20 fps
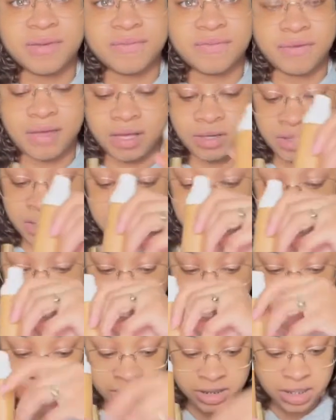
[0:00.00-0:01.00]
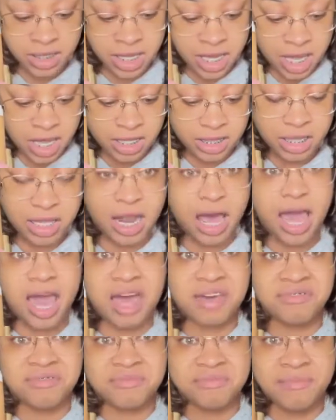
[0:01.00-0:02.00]
foundation. Then I
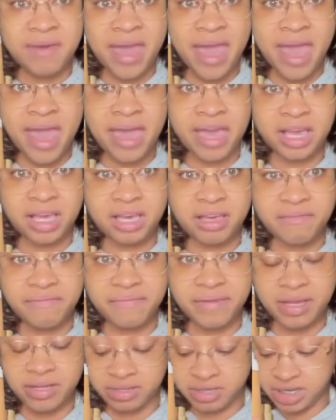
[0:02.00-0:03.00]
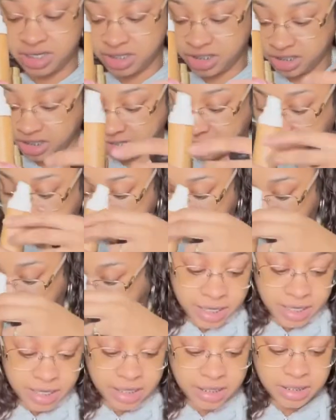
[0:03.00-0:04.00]
have MAC foundation.
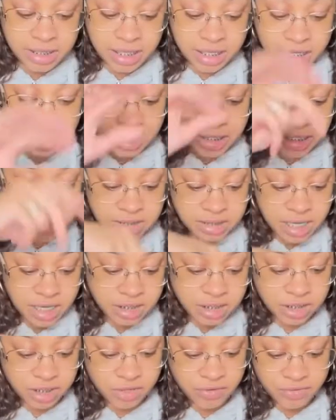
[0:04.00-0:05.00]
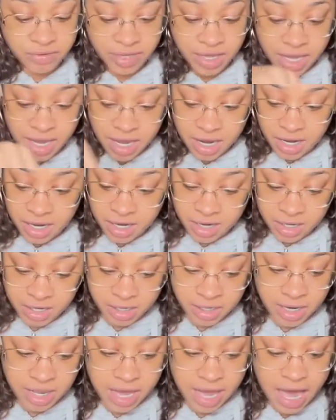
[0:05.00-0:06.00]
Then in this section over here,
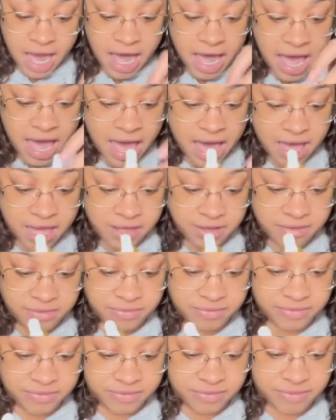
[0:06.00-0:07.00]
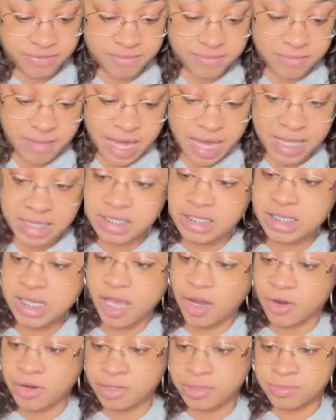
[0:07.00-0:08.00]
I have my
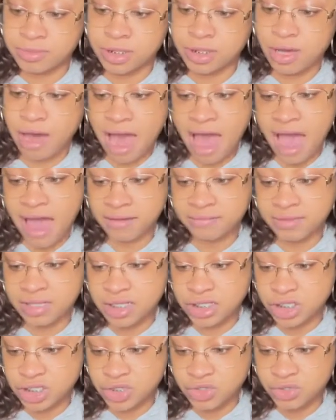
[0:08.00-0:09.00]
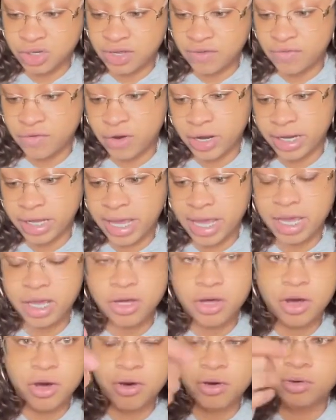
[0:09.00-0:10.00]
serum. So I have this 24K
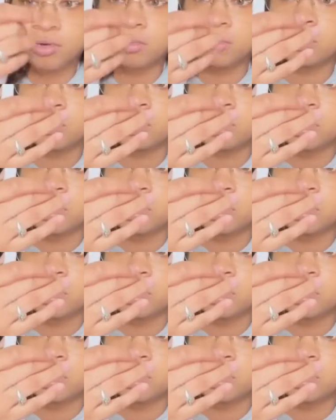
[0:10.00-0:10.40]
Gold